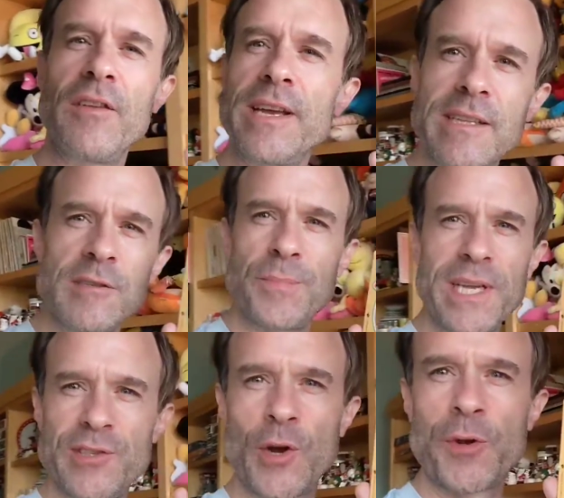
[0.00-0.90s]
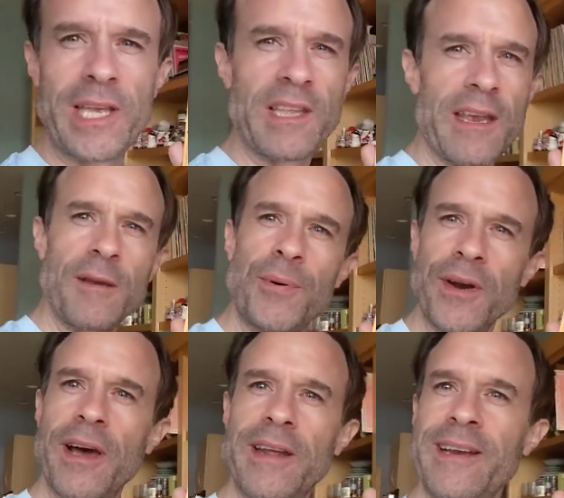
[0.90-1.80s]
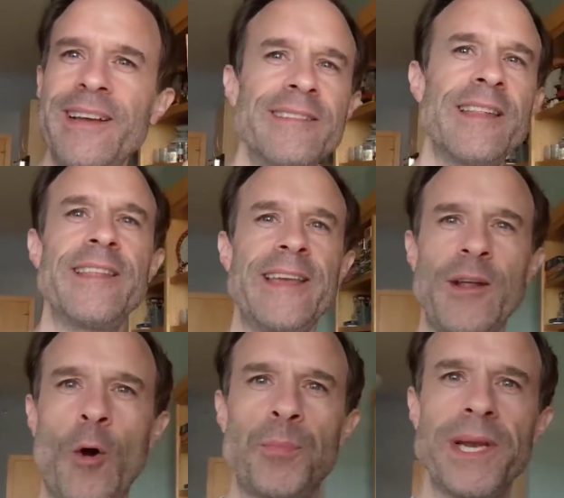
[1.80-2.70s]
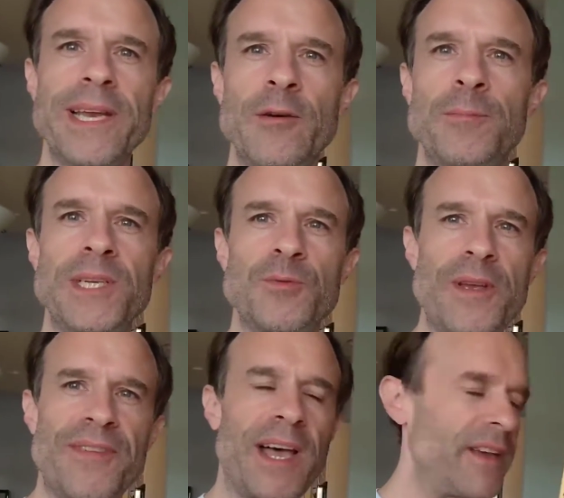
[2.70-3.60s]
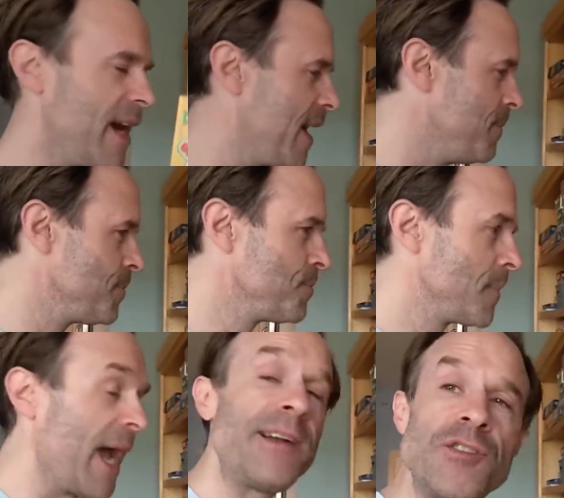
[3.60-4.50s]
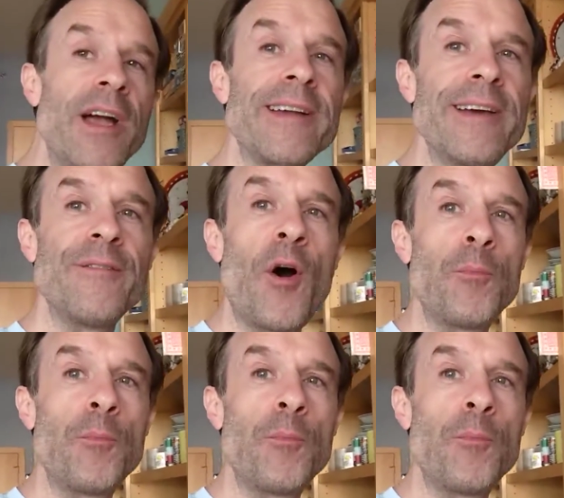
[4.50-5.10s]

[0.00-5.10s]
they're like, this would be a jokey thing to put on it. And then they'd open it and it would be Sweet Valley High. Actually, I kind of